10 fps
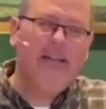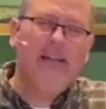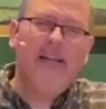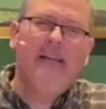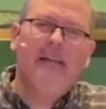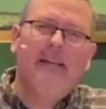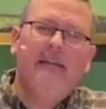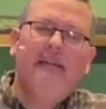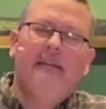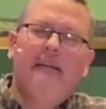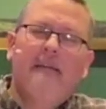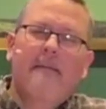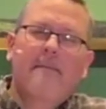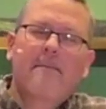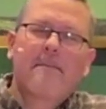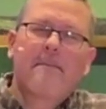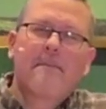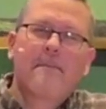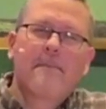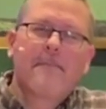(silence)